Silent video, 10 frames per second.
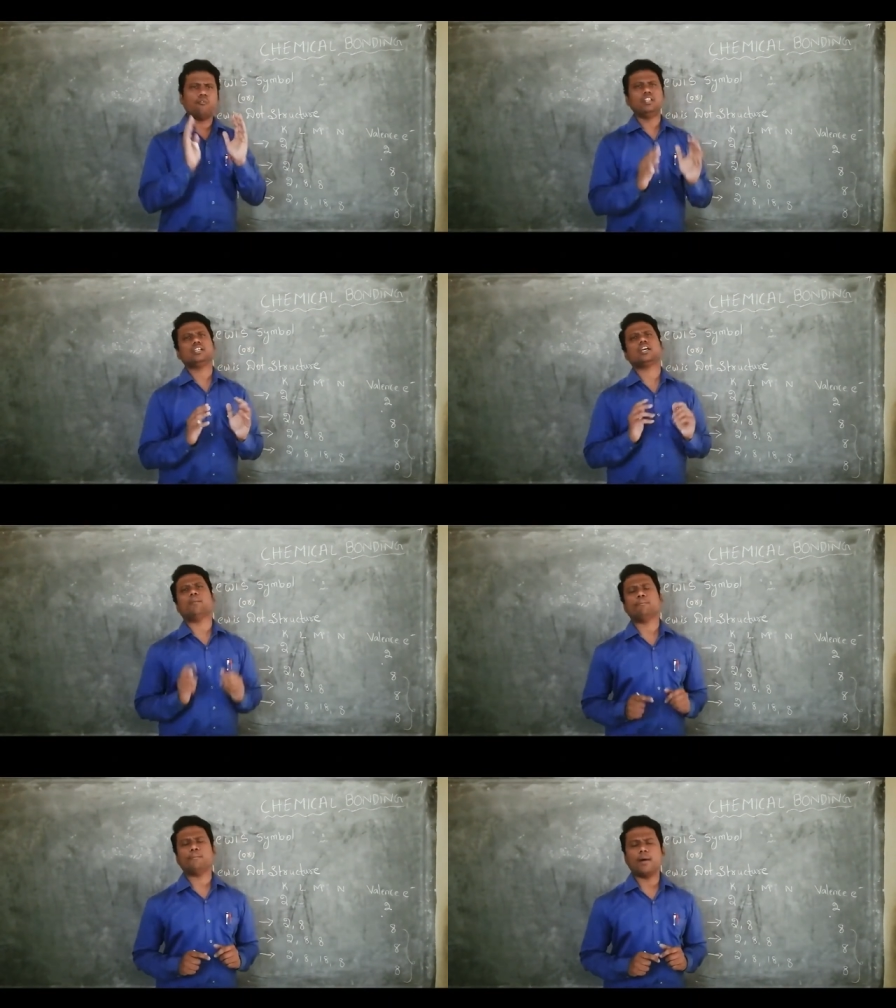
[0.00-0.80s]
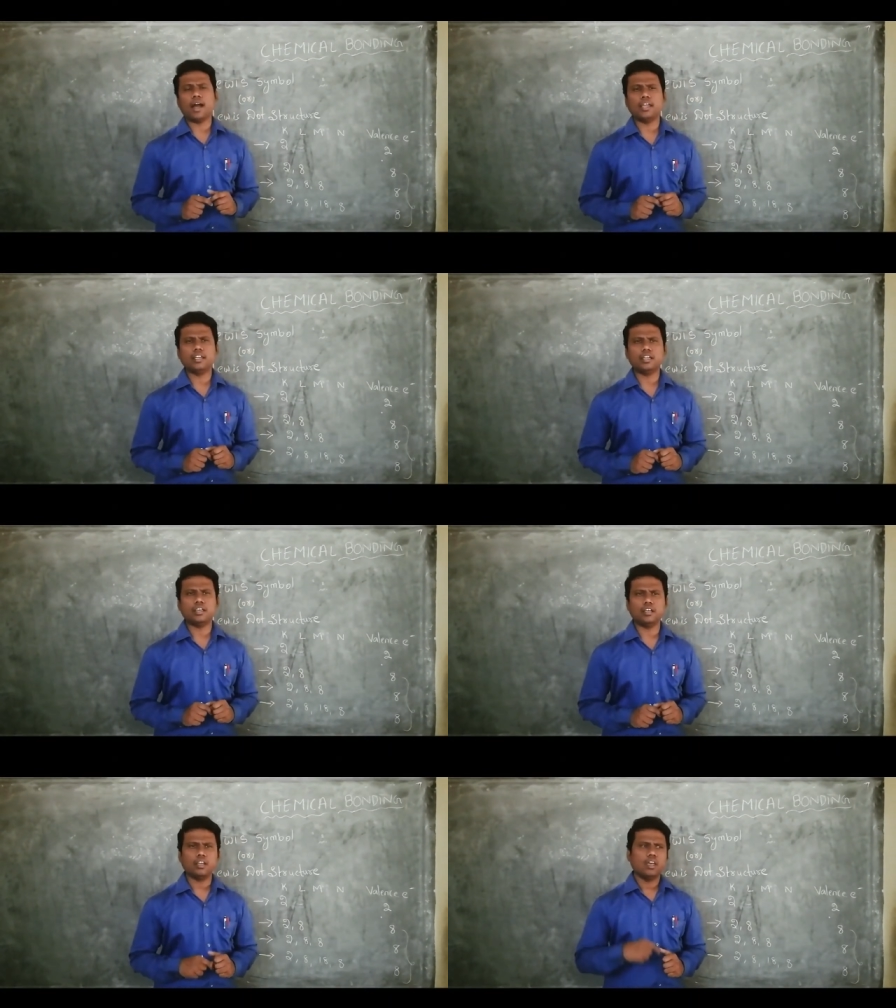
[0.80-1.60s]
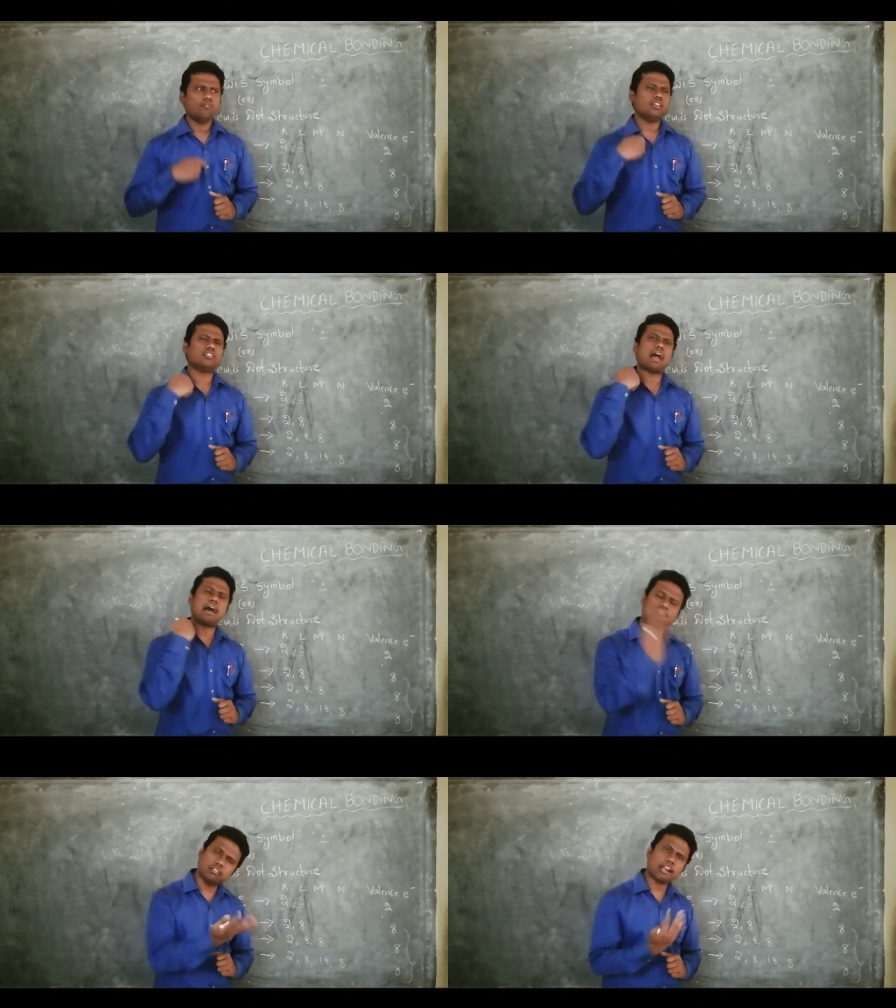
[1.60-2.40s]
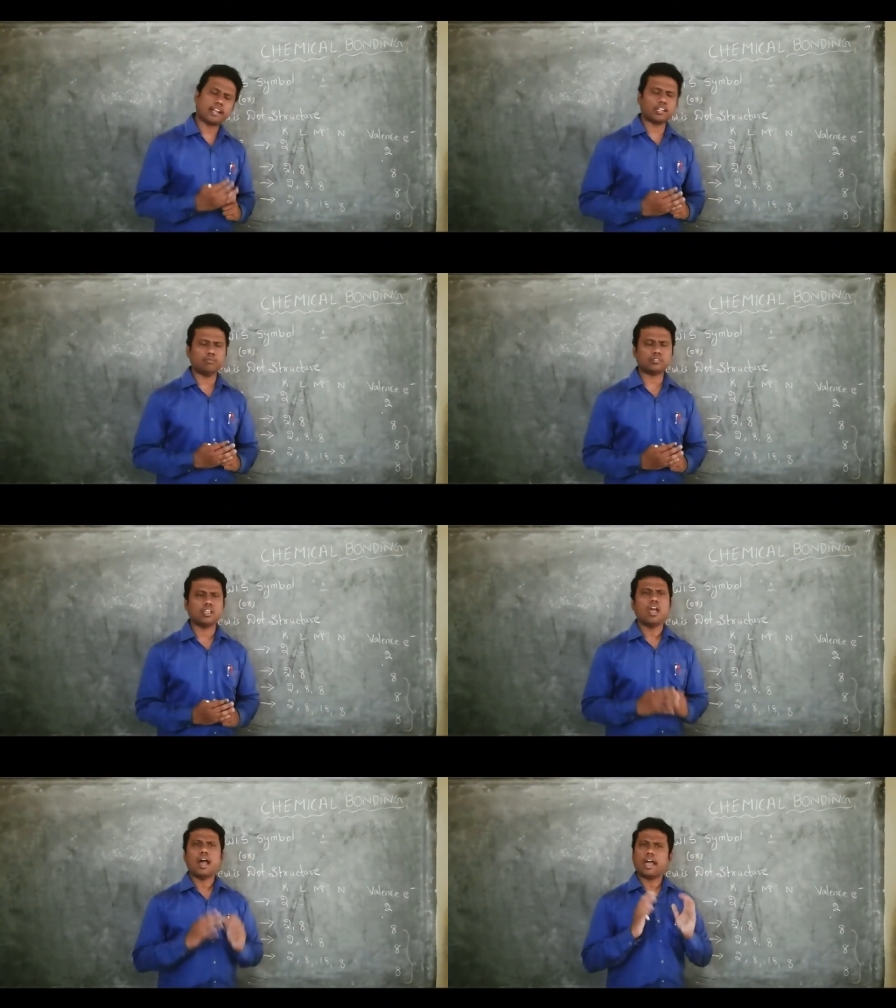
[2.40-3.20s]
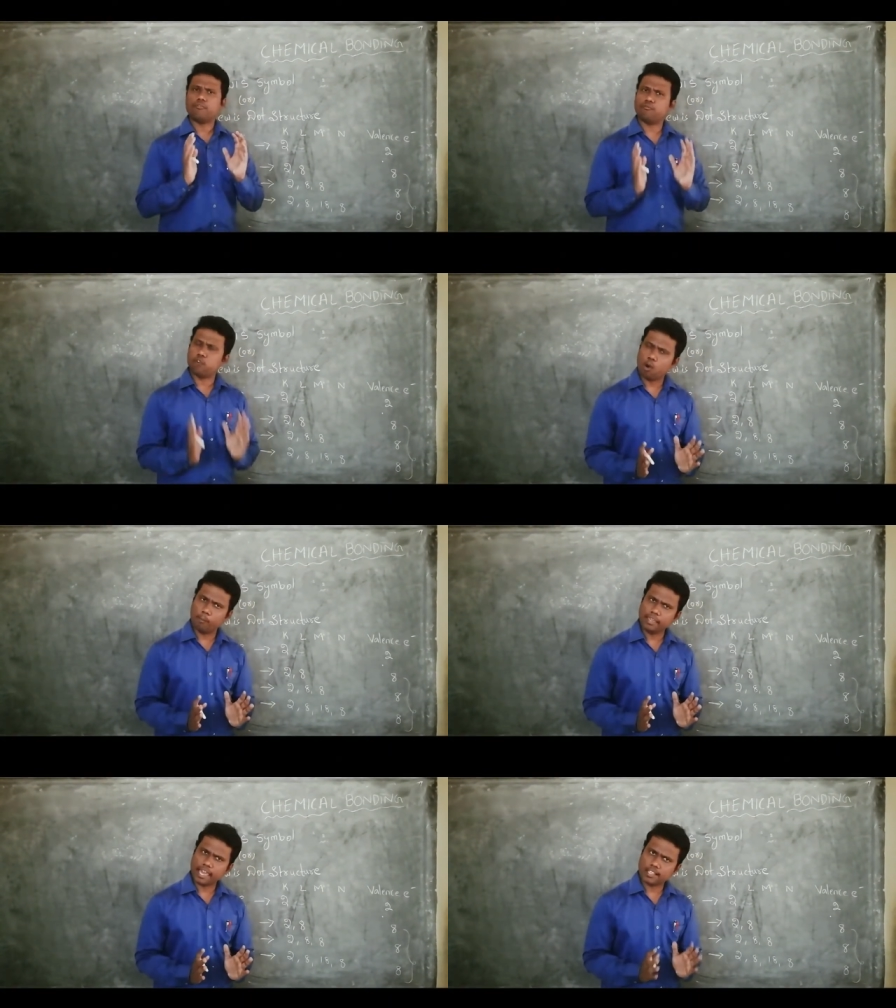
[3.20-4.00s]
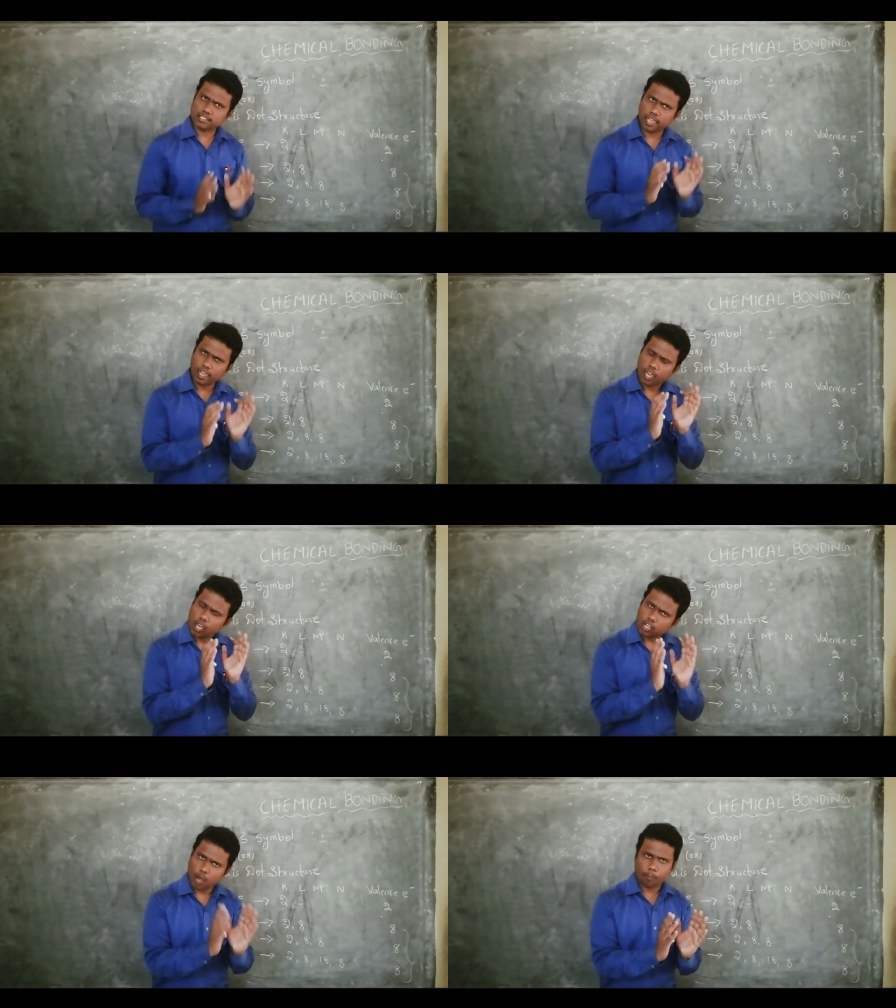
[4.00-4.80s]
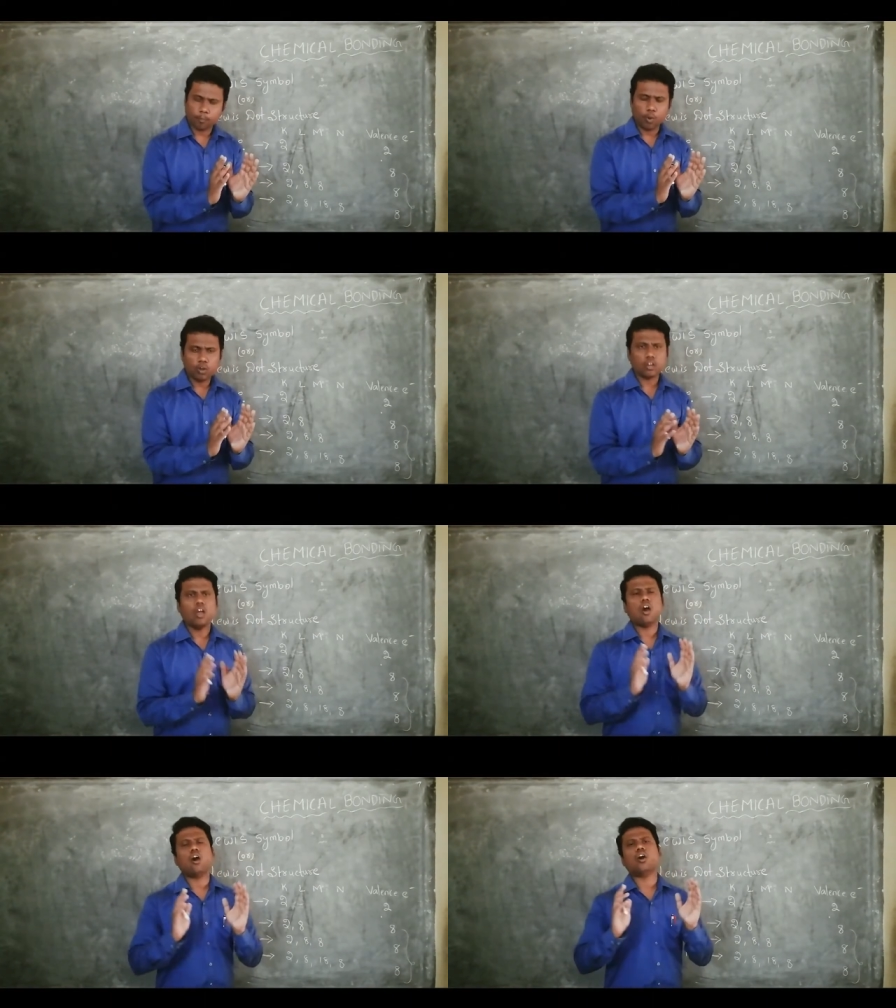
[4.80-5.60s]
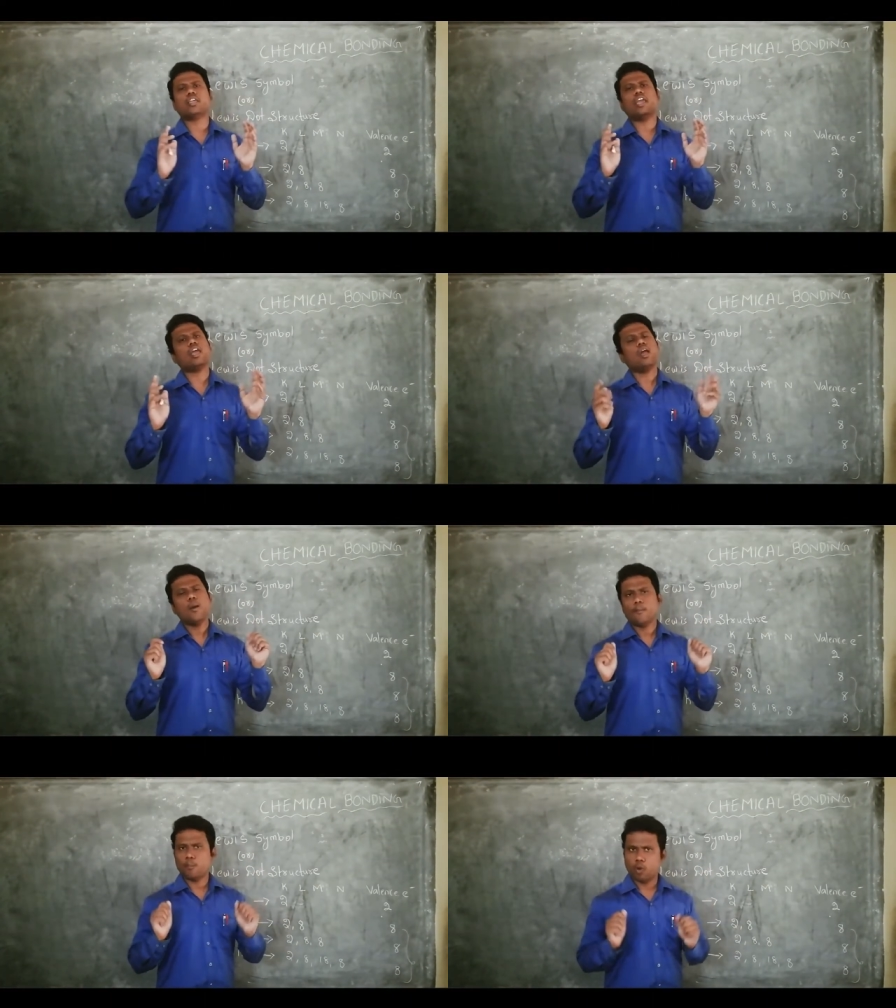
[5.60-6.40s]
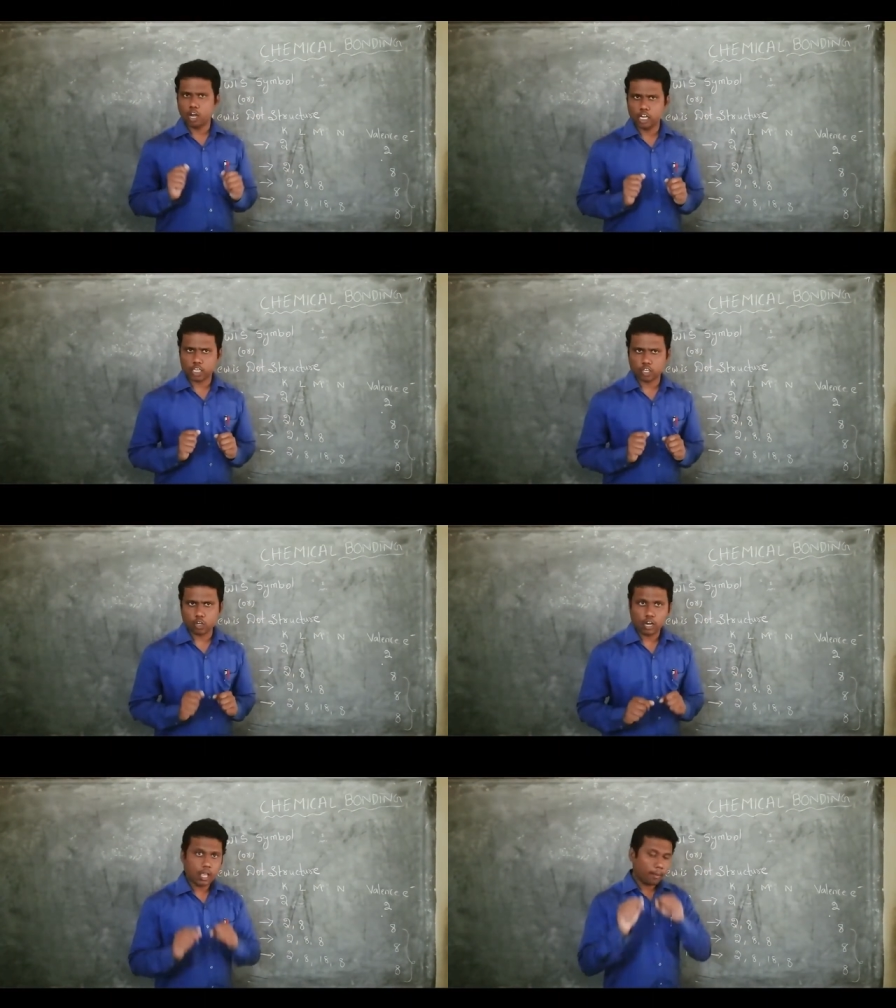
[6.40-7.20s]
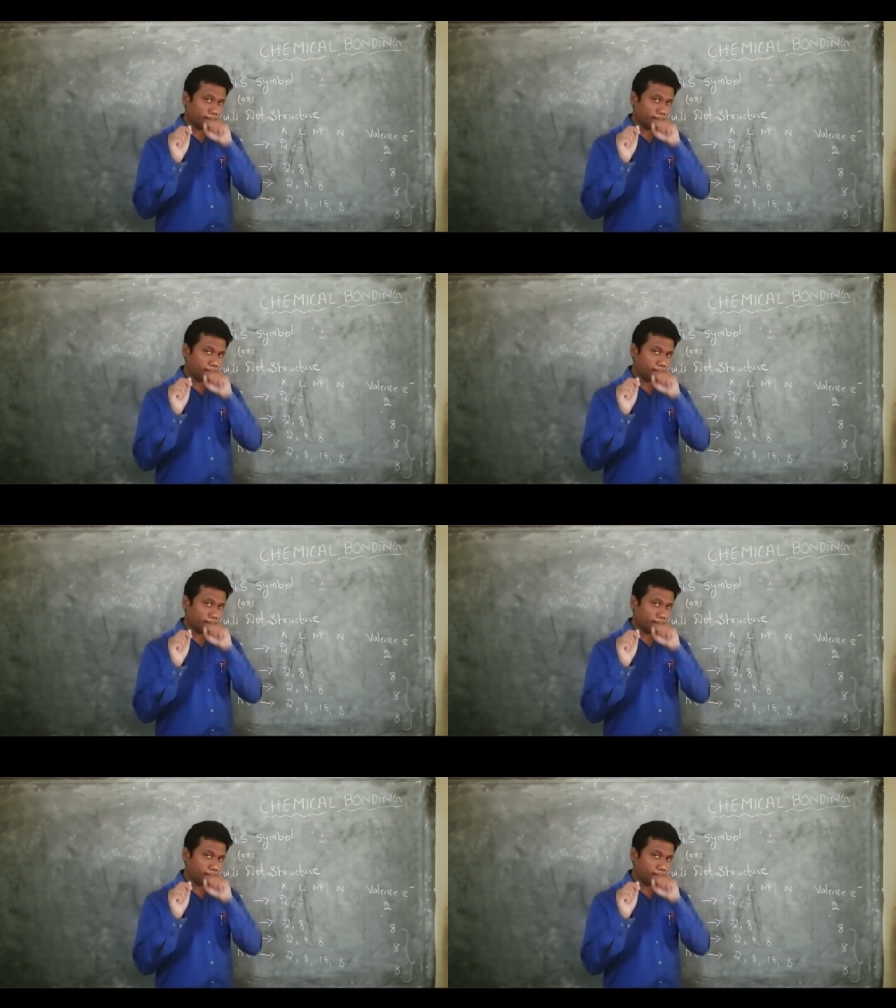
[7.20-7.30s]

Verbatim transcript: will combine uh, with other atoms and forming as a compound or a molecule